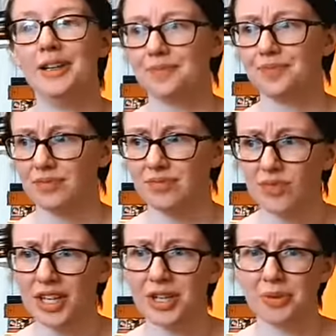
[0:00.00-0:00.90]
Um,
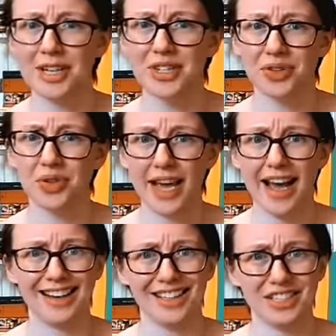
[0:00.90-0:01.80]
you know, make sure you
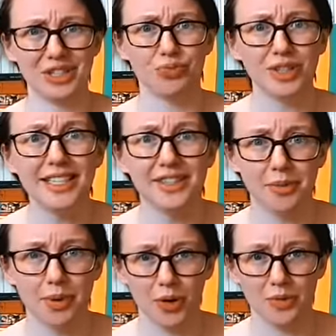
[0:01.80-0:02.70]
can actually
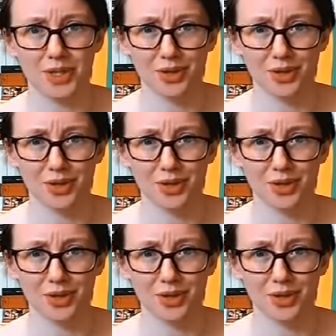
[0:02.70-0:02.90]
read the poem.